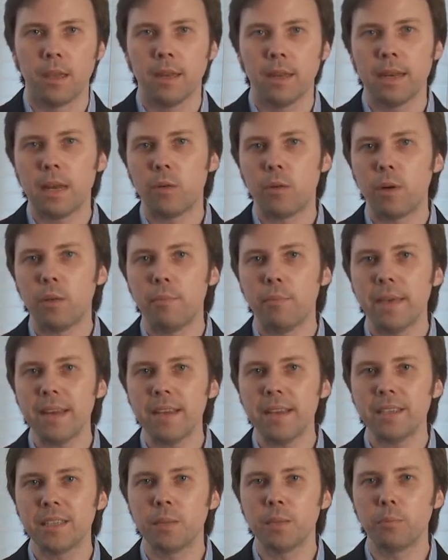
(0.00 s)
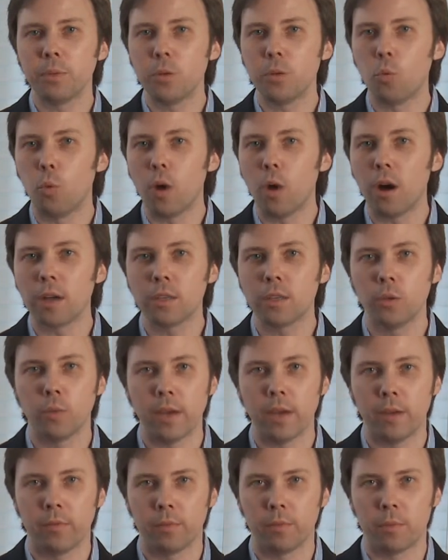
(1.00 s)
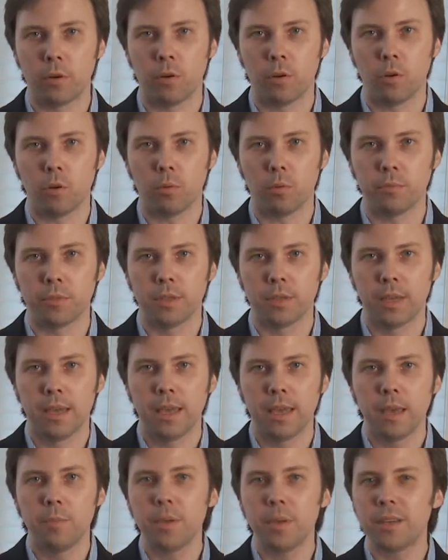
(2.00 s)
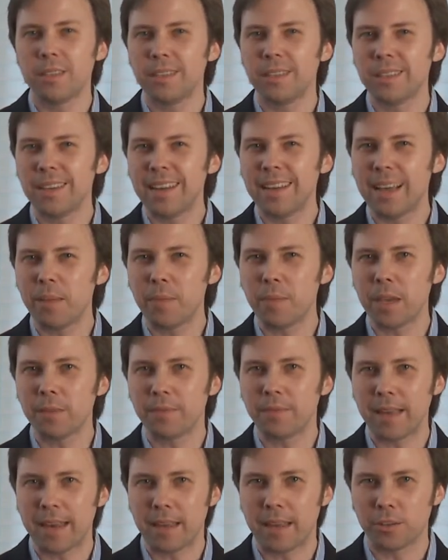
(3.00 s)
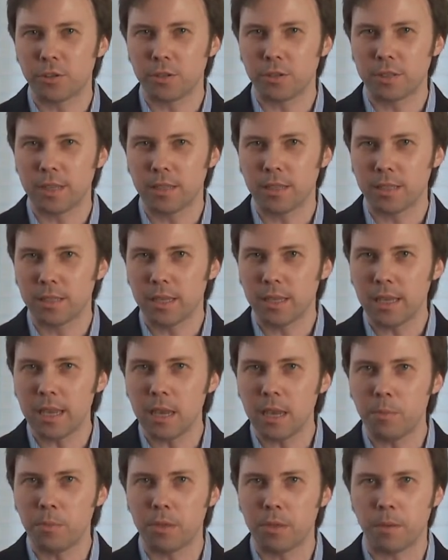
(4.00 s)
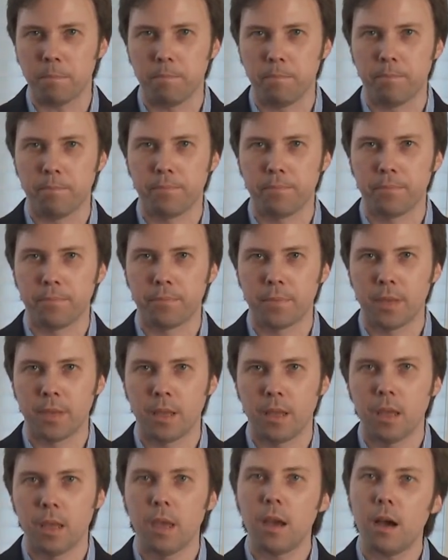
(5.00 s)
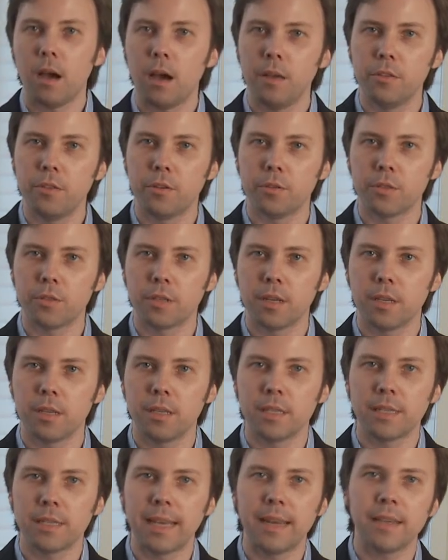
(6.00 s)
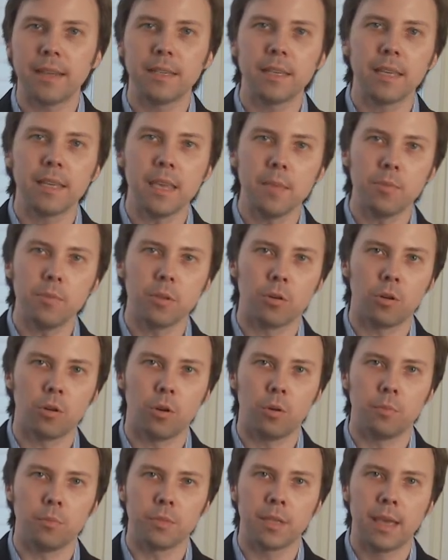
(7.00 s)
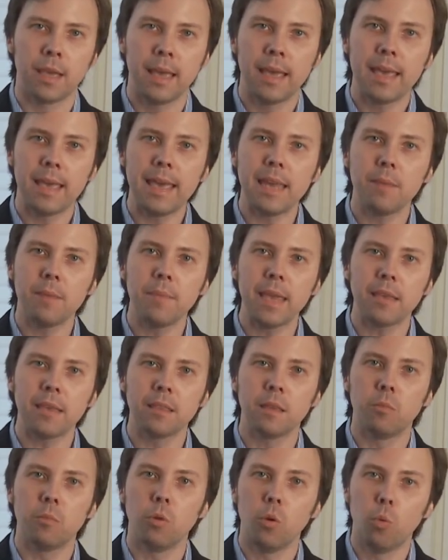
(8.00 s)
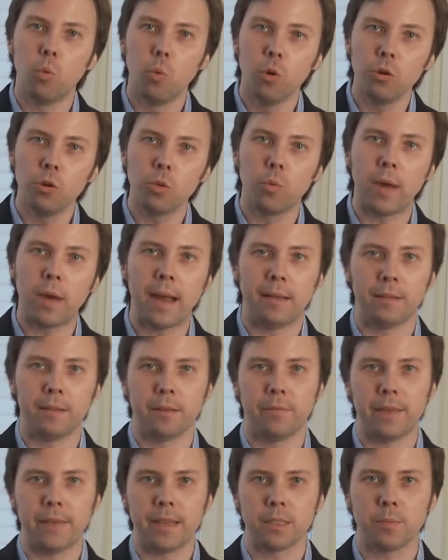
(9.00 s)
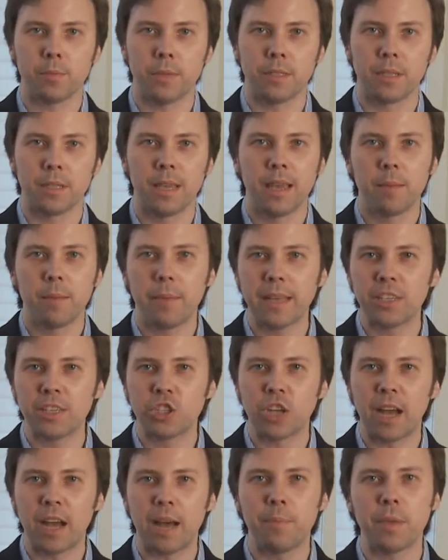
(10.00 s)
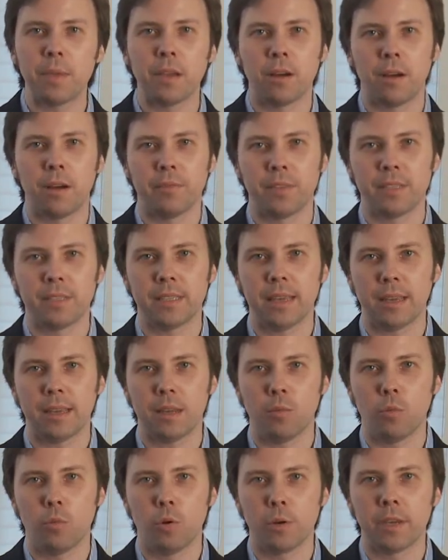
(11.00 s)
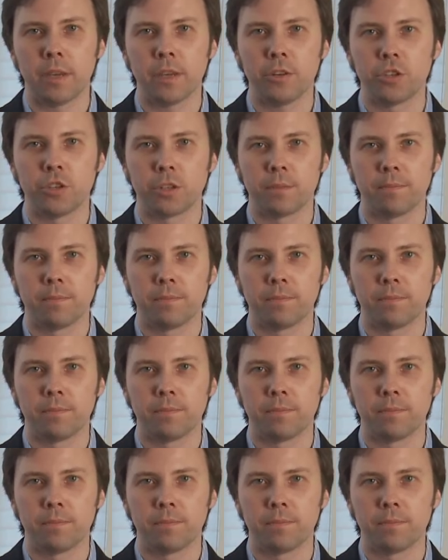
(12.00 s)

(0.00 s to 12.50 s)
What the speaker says: Now, while many simply walked away from their homes because it did not make financial sense to keep them, others decided to keep their homes and make them worthwhile investments by chopping off the second mortgage.